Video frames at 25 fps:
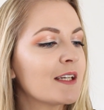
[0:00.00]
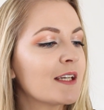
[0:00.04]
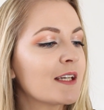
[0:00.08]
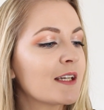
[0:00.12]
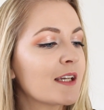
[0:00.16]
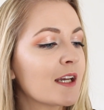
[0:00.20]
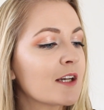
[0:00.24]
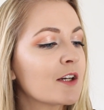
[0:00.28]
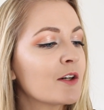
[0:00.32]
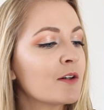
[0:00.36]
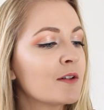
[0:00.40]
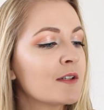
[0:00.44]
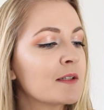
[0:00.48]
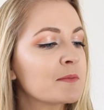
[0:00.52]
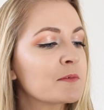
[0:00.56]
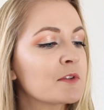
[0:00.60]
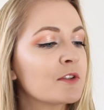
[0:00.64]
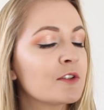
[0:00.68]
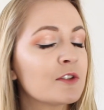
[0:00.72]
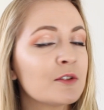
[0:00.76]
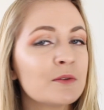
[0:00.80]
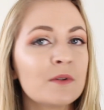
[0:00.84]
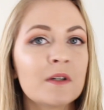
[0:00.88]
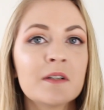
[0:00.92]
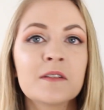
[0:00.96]
it can go up
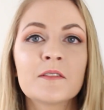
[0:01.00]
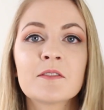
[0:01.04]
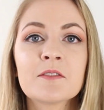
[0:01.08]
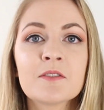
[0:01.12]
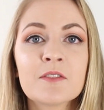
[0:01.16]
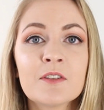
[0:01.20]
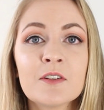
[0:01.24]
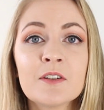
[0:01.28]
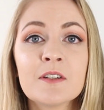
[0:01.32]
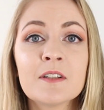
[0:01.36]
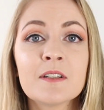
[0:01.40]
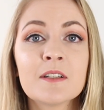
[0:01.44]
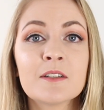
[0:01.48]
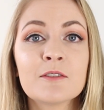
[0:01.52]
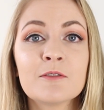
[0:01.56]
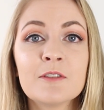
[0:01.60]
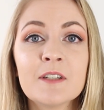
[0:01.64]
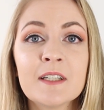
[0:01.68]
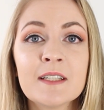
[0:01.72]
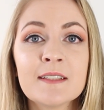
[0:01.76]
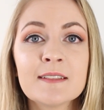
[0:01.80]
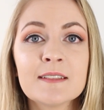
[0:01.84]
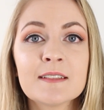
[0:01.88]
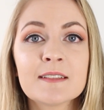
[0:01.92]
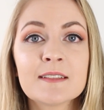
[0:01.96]
to 230
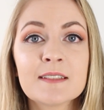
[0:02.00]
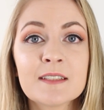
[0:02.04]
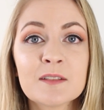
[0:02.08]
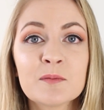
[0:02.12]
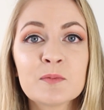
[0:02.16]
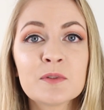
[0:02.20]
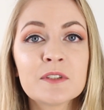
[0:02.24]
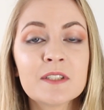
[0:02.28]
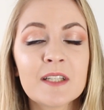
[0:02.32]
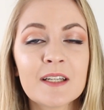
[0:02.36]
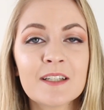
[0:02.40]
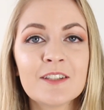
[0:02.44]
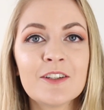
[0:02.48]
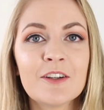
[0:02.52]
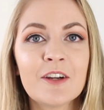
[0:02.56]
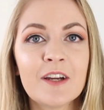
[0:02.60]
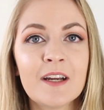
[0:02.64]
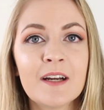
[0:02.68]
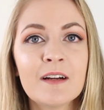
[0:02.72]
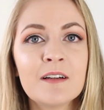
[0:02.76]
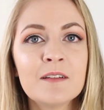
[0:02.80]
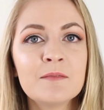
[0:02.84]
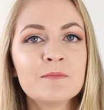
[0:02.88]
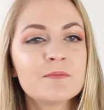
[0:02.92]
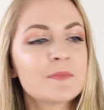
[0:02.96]
degrees and still protect your
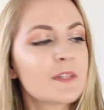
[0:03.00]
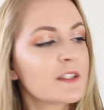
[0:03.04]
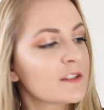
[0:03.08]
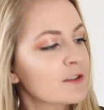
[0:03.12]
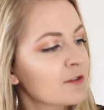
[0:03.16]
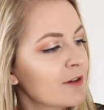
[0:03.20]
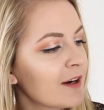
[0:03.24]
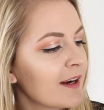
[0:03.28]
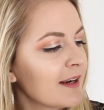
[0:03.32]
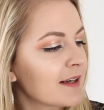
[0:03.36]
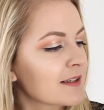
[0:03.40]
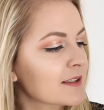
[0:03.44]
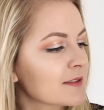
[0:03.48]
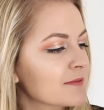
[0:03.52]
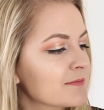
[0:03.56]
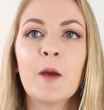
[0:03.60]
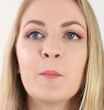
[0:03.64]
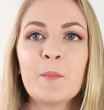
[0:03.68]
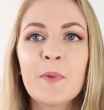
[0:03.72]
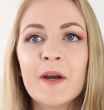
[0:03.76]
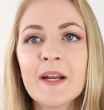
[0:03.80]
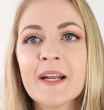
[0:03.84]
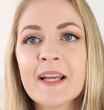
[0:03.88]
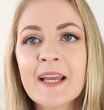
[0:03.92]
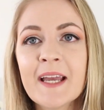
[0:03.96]
hair. That's great.
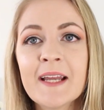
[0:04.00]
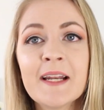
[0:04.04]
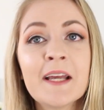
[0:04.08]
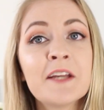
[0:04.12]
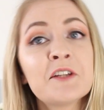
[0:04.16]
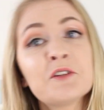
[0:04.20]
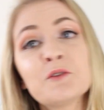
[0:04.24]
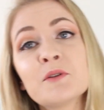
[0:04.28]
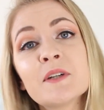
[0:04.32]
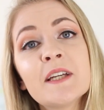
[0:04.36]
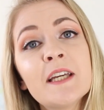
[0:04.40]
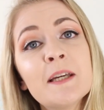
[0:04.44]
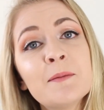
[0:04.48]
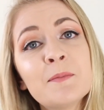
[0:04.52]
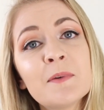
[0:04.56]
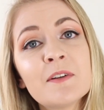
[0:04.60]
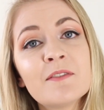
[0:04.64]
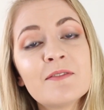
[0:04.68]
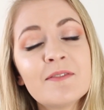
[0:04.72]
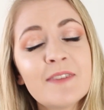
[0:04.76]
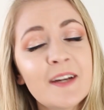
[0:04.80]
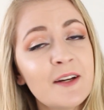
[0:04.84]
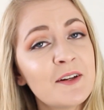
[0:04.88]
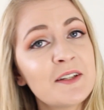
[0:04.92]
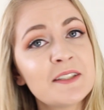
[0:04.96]
But again, I do keep
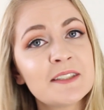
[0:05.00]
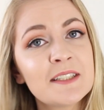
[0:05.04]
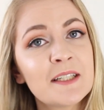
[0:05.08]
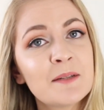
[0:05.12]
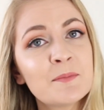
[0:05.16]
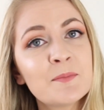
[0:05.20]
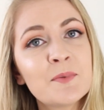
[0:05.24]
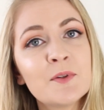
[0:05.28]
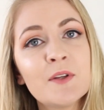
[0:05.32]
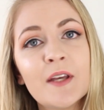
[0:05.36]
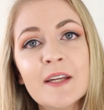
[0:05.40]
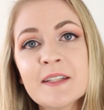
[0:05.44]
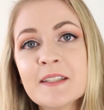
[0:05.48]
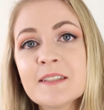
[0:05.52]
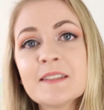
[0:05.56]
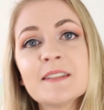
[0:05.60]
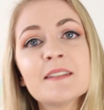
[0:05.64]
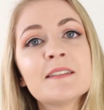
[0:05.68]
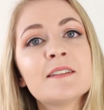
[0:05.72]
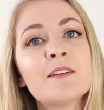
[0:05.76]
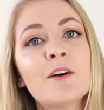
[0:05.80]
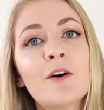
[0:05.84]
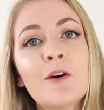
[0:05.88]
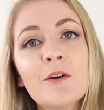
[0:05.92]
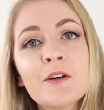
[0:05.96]
it very simple, and this
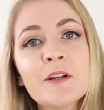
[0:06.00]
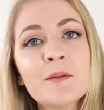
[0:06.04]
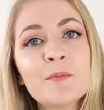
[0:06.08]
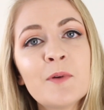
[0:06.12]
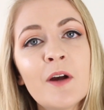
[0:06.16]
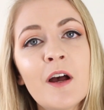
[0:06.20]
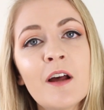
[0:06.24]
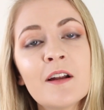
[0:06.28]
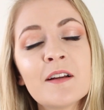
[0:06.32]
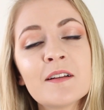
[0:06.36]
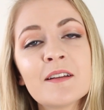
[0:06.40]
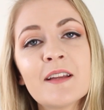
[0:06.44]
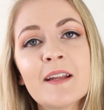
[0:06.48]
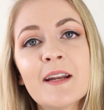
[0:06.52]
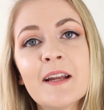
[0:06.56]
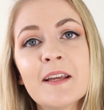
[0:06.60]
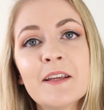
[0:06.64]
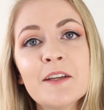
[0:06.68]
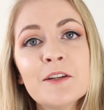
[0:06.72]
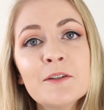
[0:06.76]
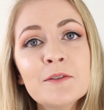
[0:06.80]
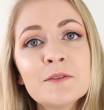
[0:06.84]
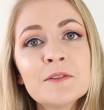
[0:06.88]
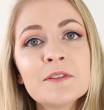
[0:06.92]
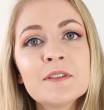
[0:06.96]
is the only product that I
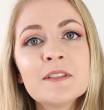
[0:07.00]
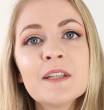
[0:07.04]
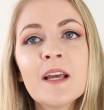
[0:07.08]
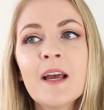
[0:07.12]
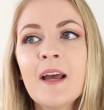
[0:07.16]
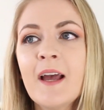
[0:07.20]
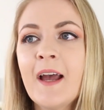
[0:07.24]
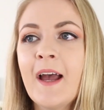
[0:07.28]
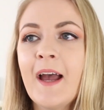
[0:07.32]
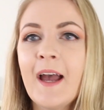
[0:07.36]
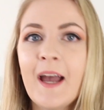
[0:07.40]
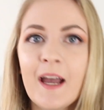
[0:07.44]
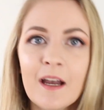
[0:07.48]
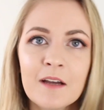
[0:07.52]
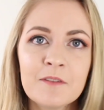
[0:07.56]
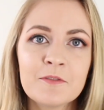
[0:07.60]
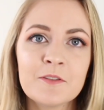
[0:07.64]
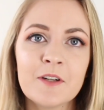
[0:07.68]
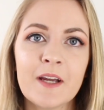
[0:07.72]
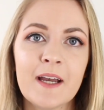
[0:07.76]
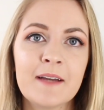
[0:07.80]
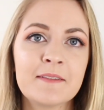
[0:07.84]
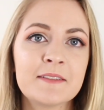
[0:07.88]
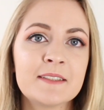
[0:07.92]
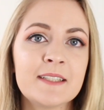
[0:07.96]
use.
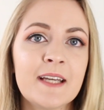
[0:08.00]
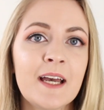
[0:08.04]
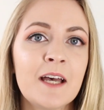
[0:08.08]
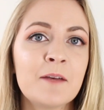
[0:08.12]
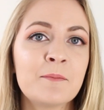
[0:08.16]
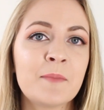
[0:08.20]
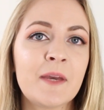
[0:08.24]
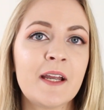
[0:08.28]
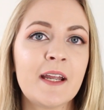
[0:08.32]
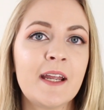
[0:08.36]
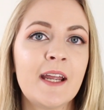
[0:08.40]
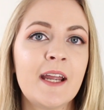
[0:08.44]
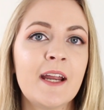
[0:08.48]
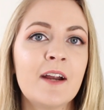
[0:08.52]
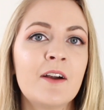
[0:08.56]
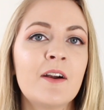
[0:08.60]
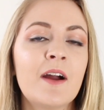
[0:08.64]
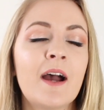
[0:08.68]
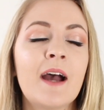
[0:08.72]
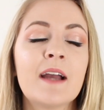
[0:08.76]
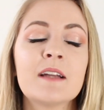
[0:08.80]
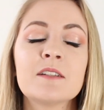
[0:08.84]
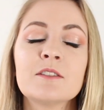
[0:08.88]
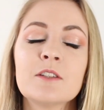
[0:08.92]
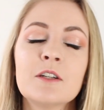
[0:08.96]
After I've styled my hair,
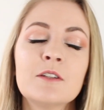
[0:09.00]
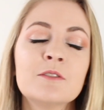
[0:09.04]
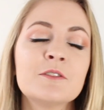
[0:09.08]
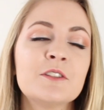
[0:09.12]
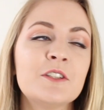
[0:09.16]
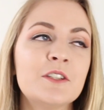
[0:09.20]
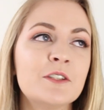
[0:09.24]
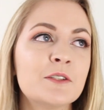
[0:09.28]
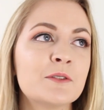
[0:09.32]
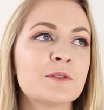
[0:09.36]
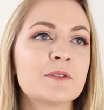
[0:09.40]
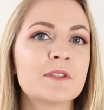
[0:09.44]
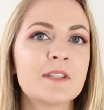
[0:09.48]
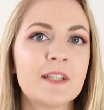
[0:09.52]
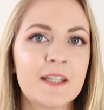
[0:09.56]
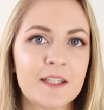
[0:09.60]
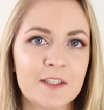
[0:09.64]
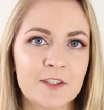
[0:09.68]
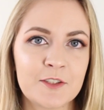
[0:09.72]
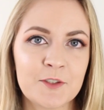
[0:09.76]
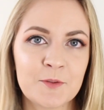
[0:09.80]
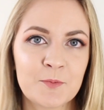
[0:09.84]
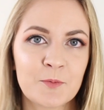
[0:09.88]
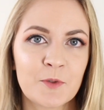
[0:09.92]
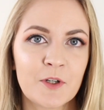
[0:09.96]
I don't use
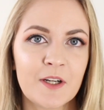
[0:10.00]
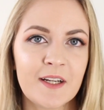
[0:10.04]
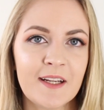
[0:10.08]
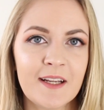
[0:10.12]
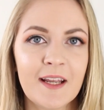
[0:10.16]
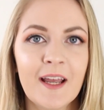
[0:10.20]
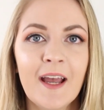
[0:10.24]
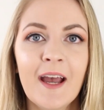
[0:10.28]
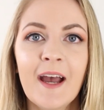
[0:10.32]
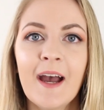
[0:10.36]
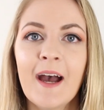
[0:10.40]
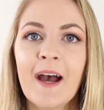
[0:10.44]
hairspray.